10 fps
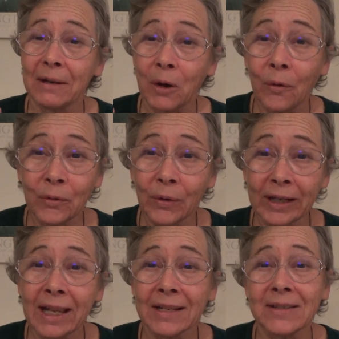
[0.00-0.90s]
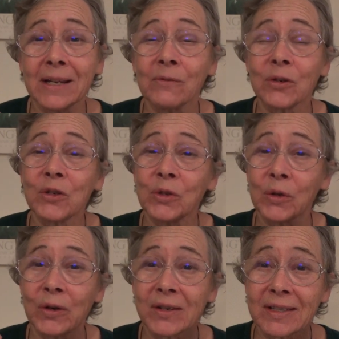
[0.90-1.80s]
although I can't say for
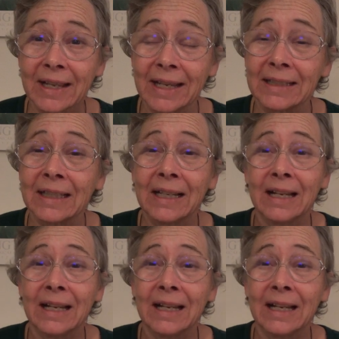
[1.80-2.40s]
sure, is that